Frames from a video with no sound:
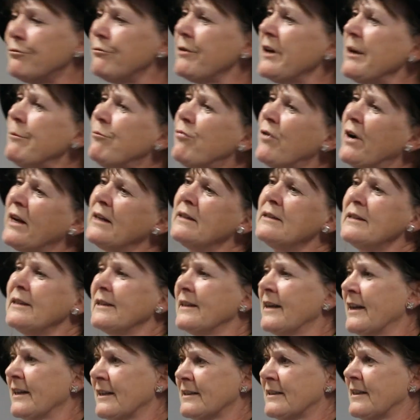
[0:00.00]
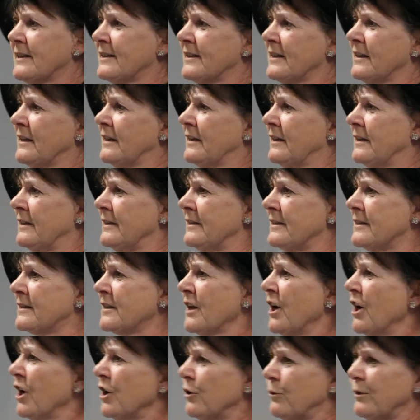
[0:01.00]
rebranding exercise,
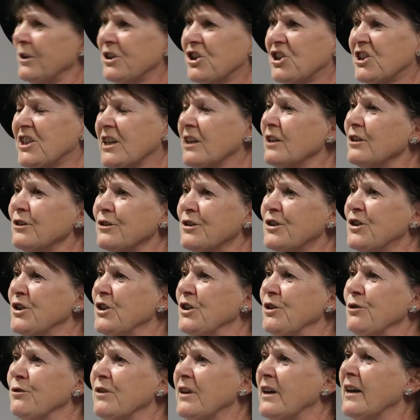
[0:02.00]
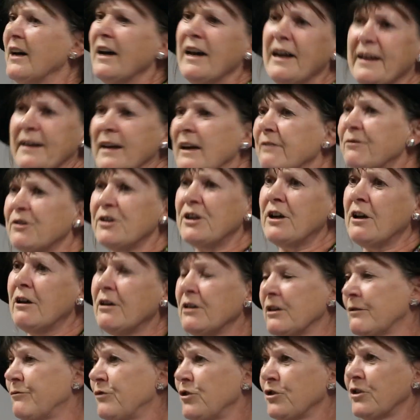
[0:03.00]
which tells you that never know
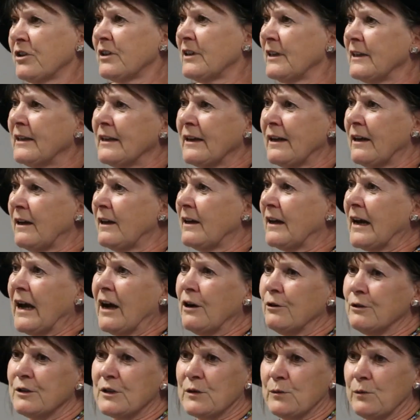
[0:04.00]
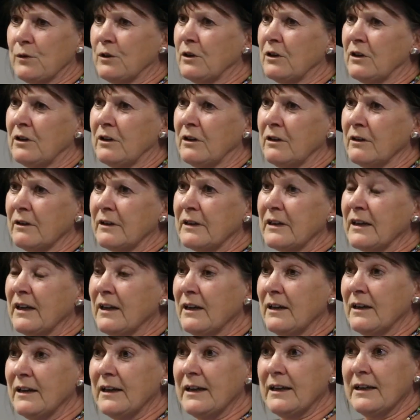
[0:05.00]
if you're going to get an hour's work
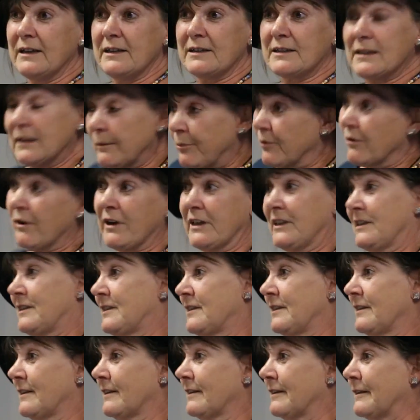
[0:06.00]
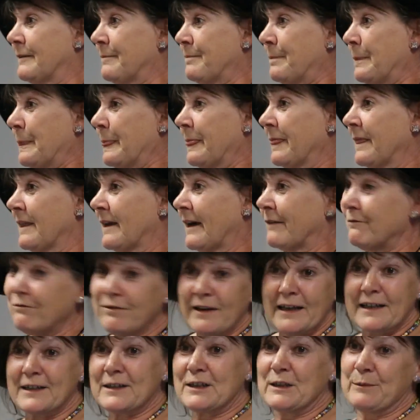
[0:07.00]
is liberating and
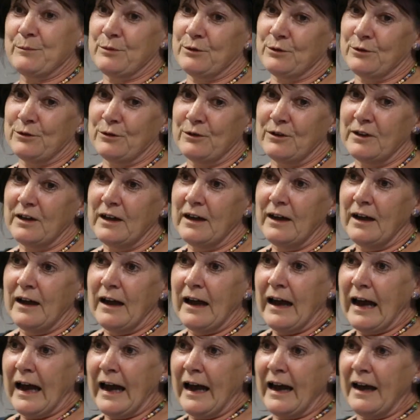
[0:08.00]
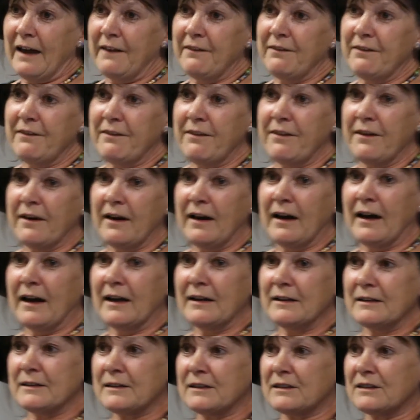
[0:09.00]
flexible, and
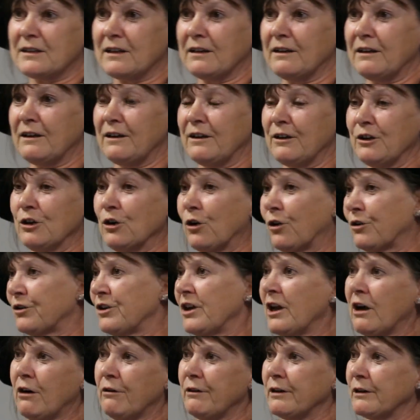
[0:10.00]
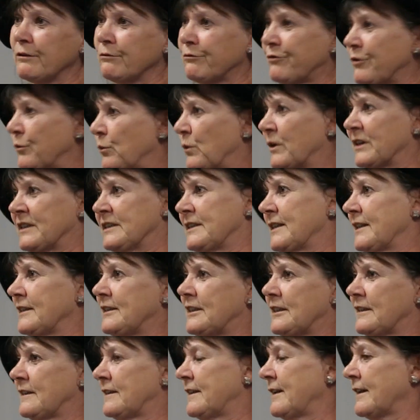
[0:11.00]
that not knowing from one day
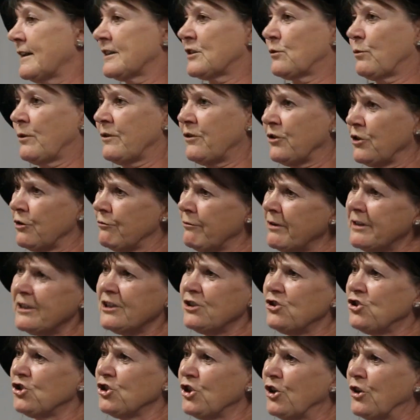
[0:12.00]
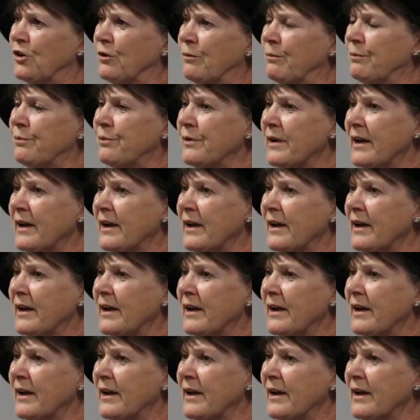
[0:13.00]
to the next whether you're in a job